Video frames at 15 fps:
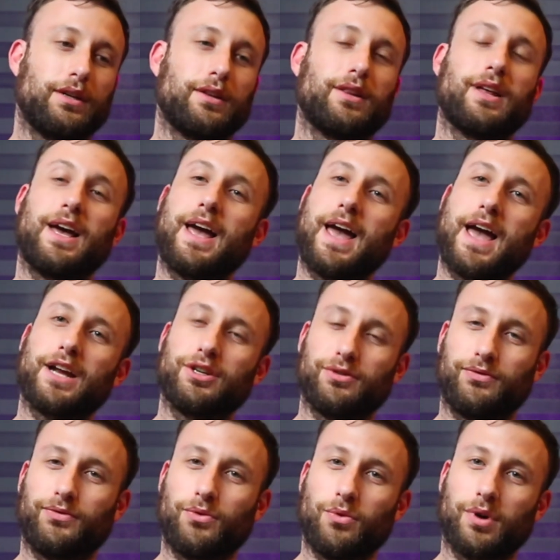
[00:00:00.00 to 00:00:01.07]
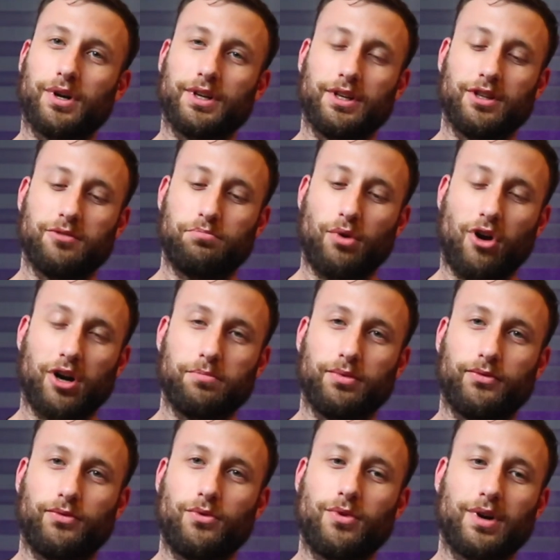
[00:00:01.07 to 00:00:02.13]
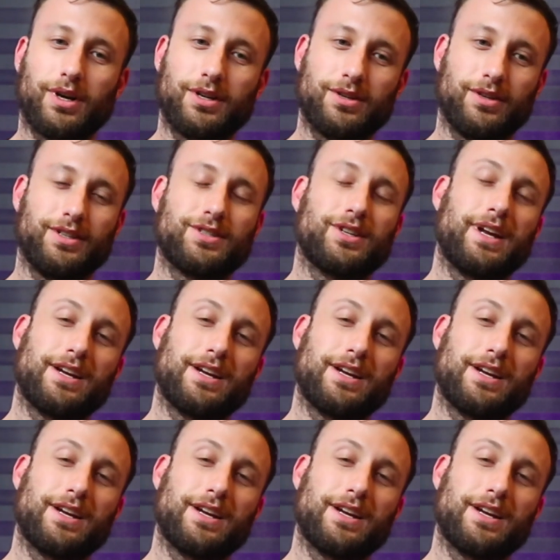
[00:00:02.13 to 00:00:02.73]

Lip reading: the and a 4 in the bar before. It's an